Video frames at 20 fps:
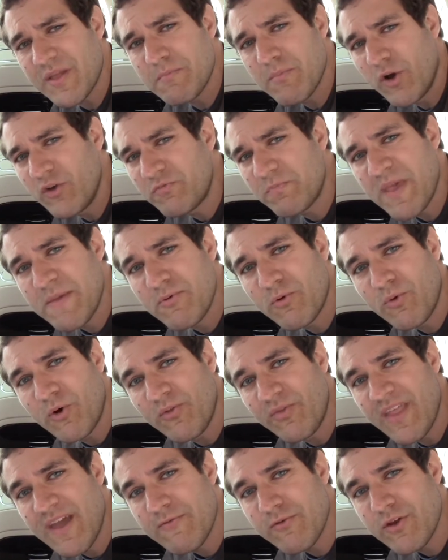that most people
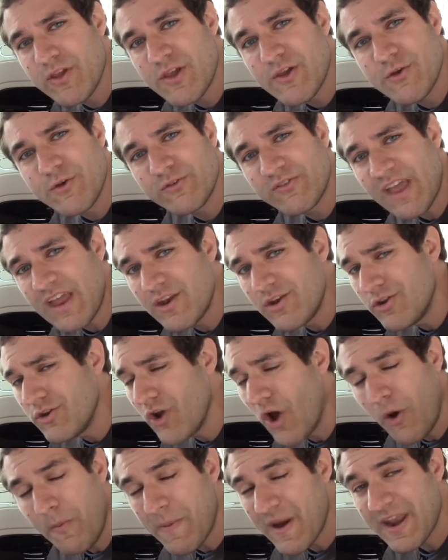will never use and
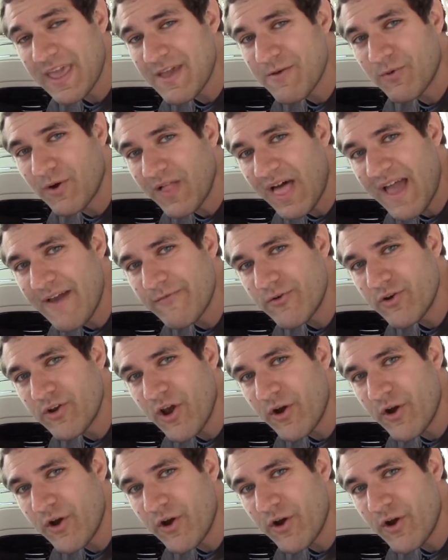nobody will ever